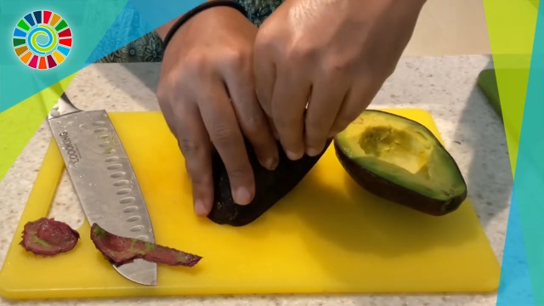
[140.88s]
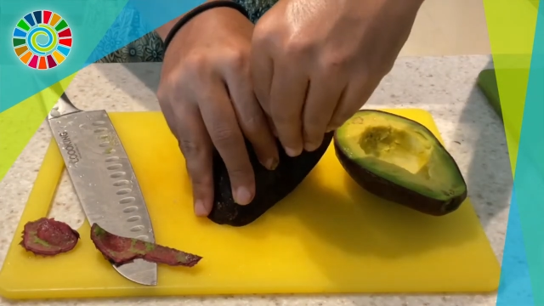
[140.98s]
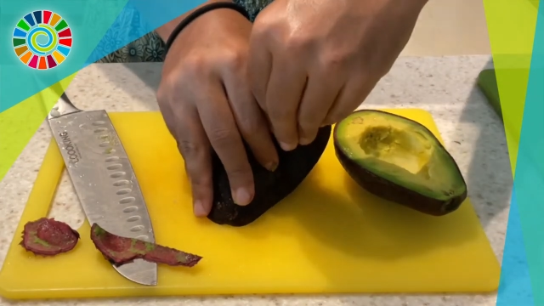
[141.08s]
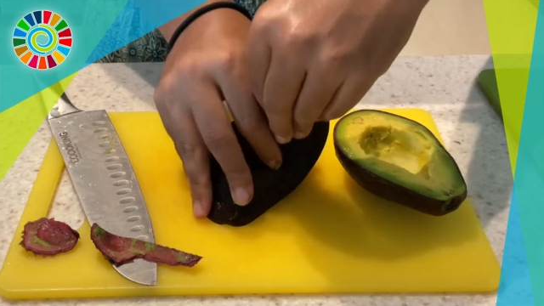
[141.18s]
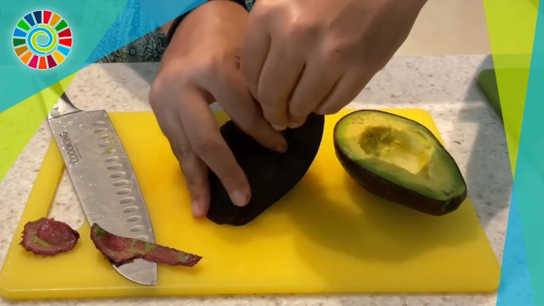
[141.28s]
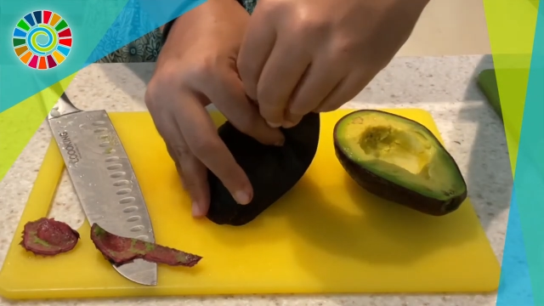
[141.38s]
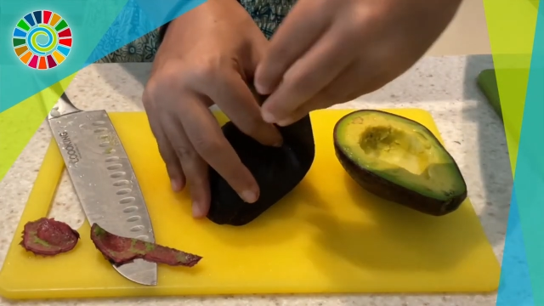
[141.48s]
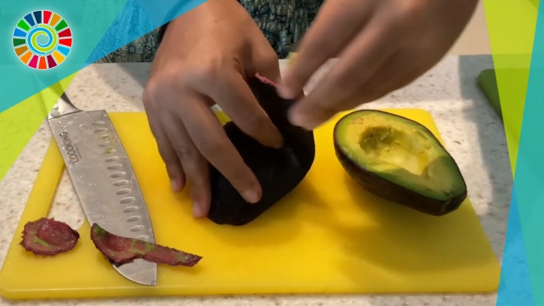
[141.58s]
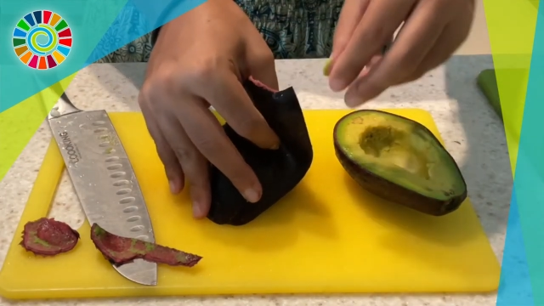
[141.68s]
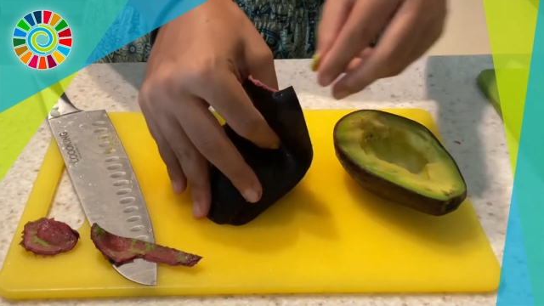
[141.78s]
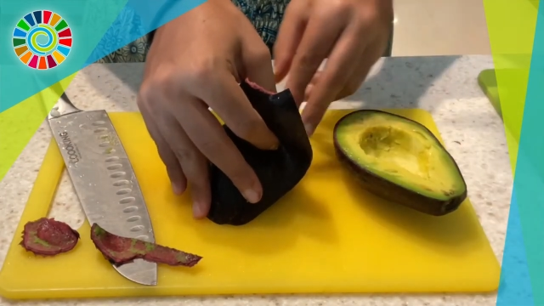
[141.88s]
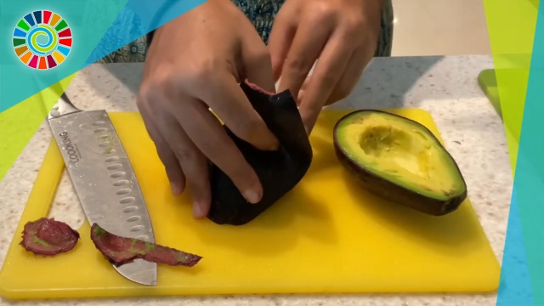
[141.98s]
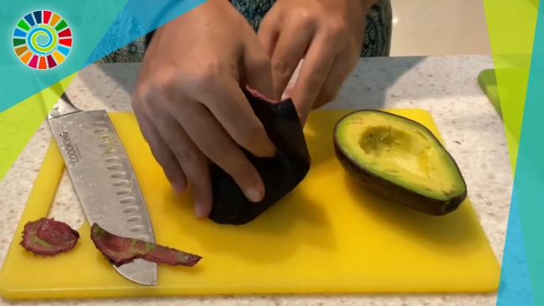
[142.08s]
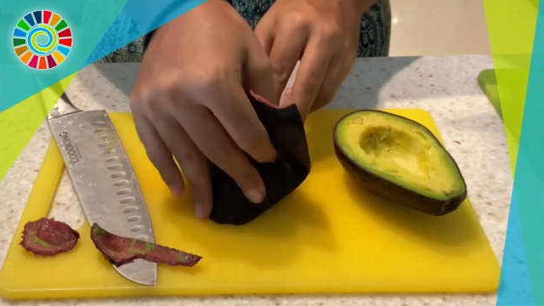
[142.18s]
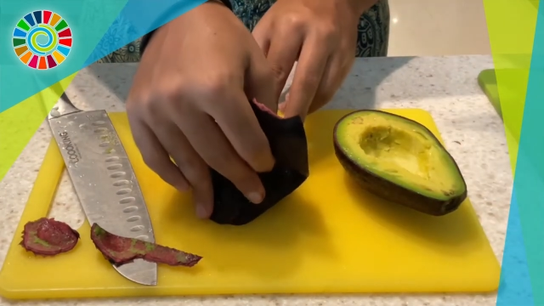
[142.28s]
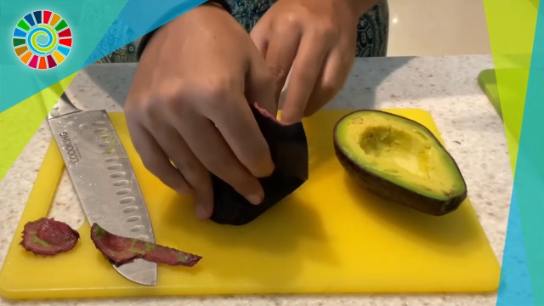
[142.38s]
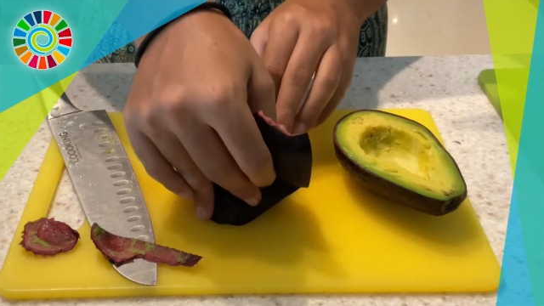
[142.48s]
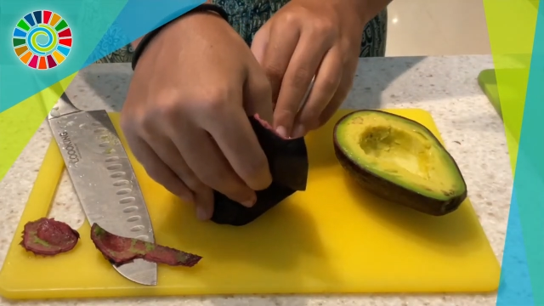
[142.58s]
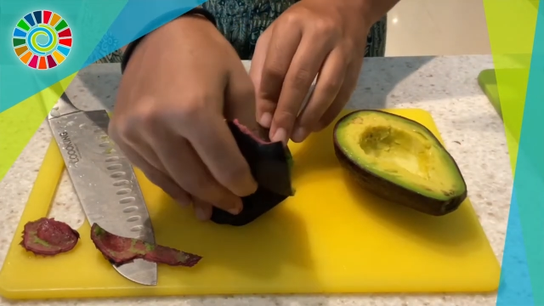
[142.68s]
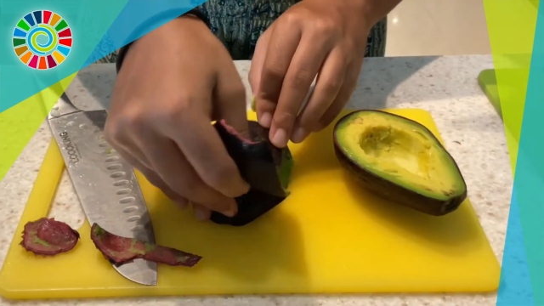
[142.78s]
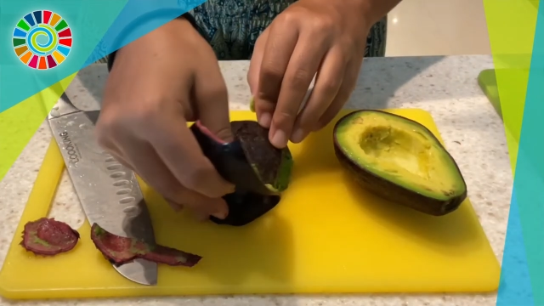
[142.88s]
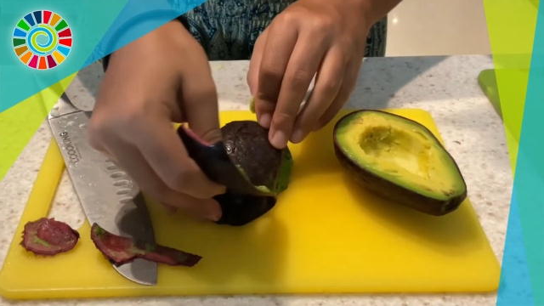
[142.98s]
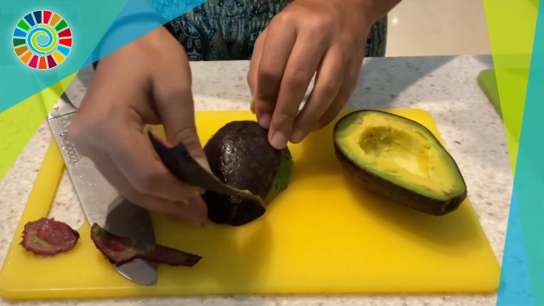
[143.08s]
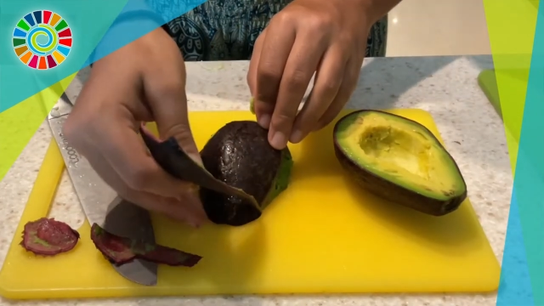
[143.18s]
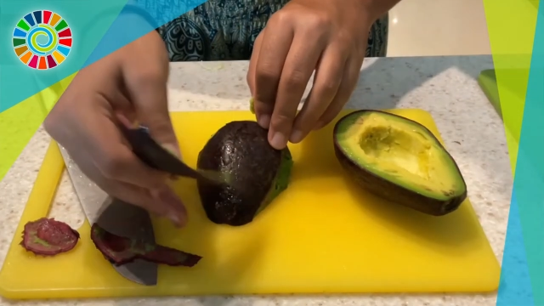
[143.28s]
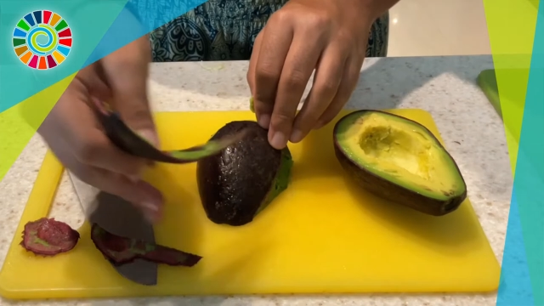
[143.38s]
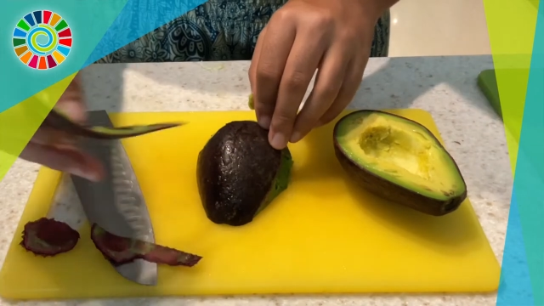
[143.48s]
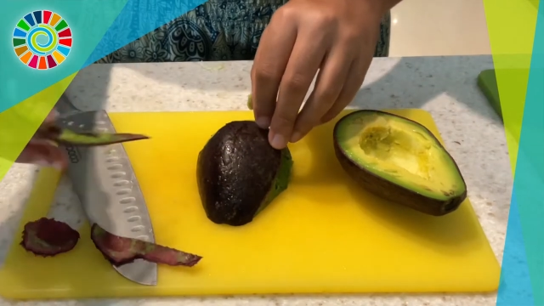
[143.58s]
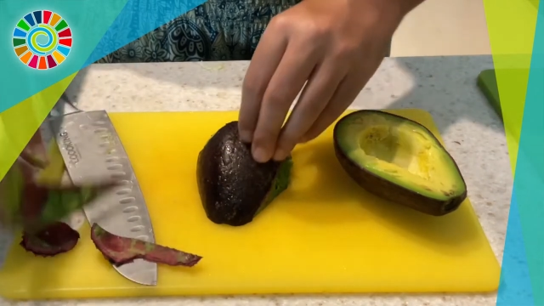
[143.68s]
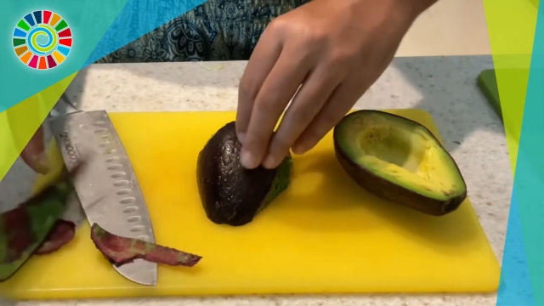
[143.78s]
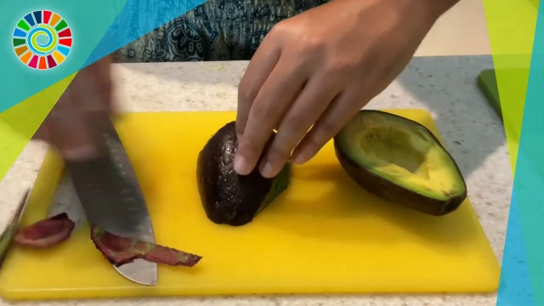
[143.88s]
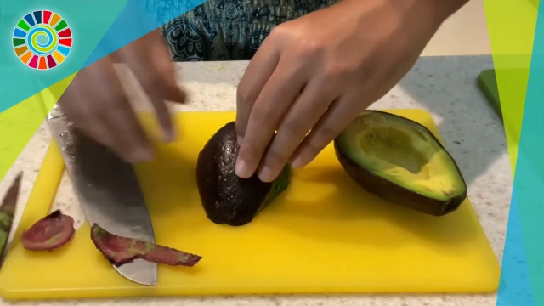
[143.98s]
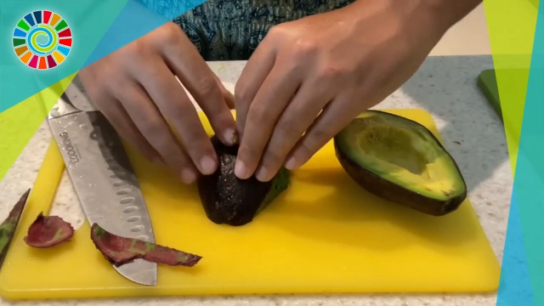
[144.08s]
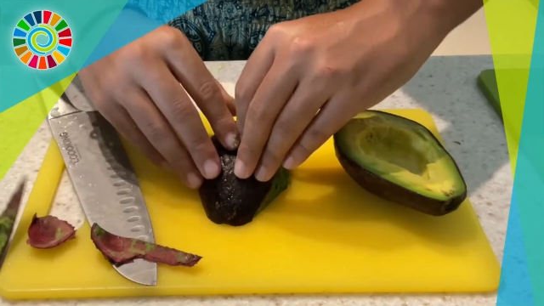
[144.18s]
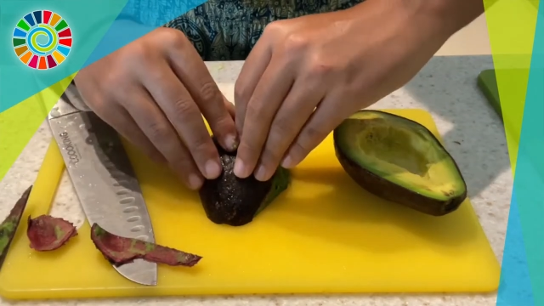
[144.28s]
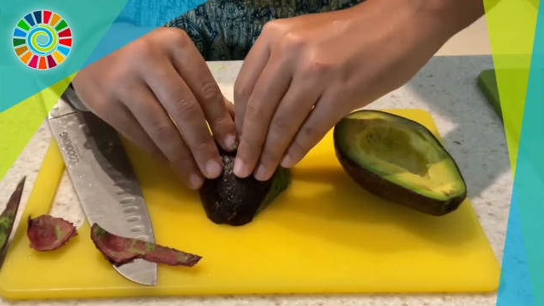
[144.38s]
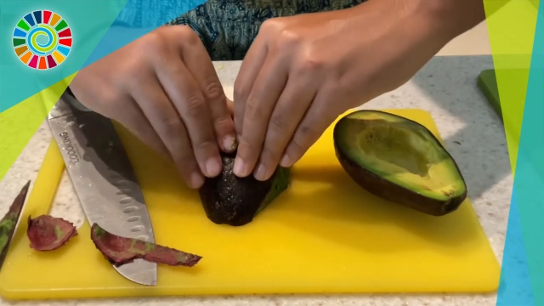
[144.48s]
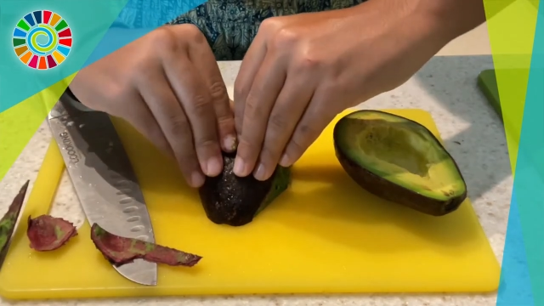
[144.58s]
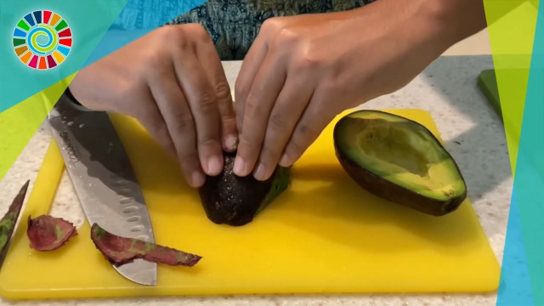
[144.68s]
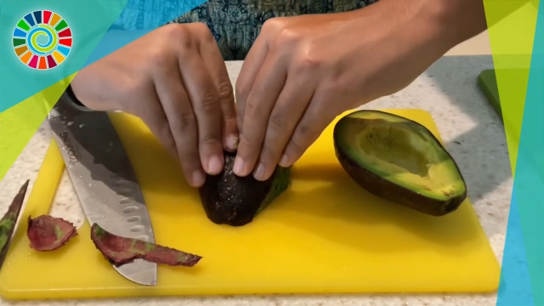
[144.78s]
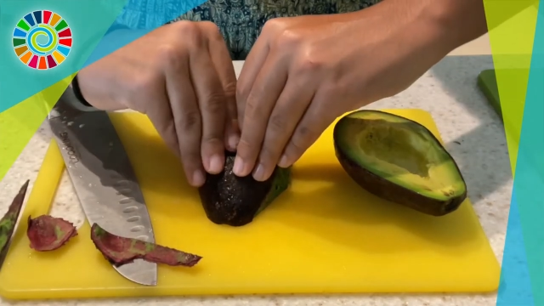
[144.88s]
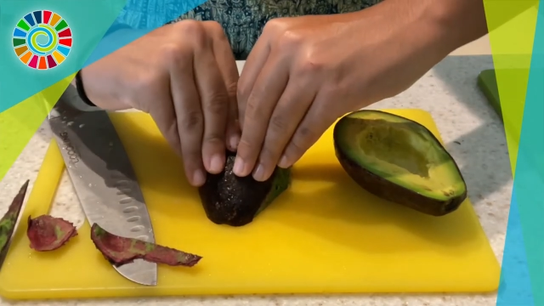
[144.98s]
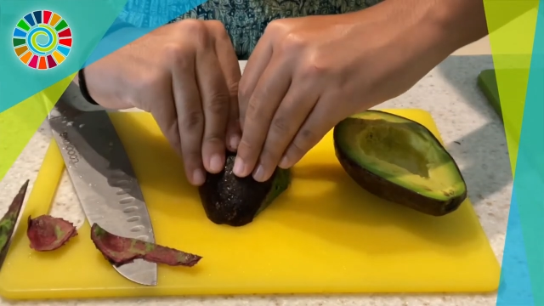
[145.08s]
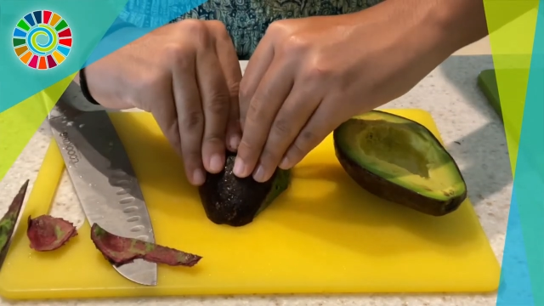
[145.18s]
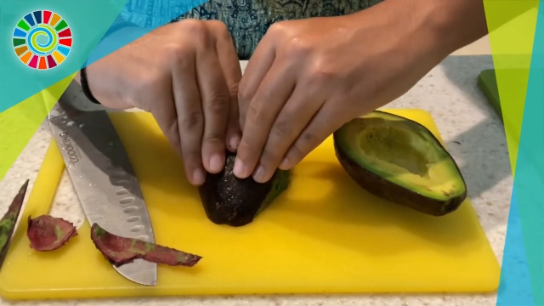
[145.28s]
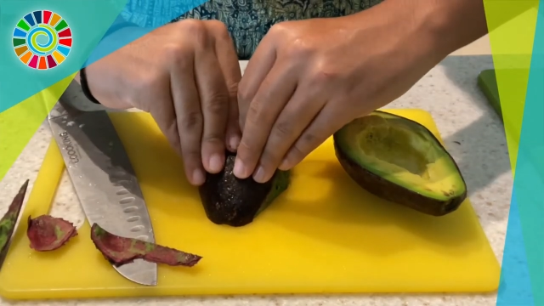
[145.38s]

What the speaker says: (no speaker visible)